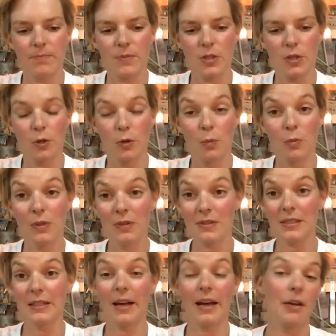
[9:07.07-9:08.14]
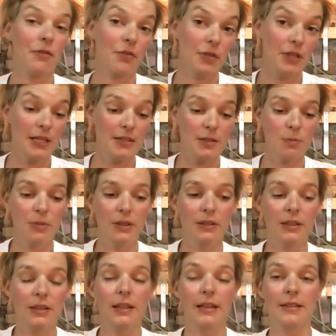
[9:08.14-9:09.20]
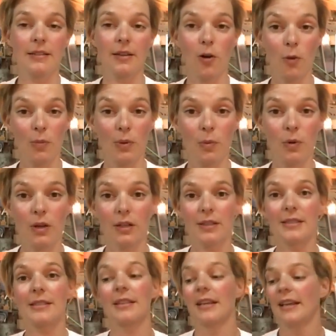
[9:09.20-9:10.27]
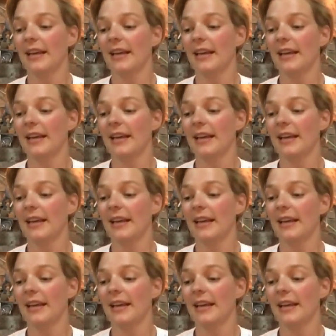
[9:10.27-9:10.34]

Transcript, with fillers: So we'll see. I have three days to build it. Let's hope it works.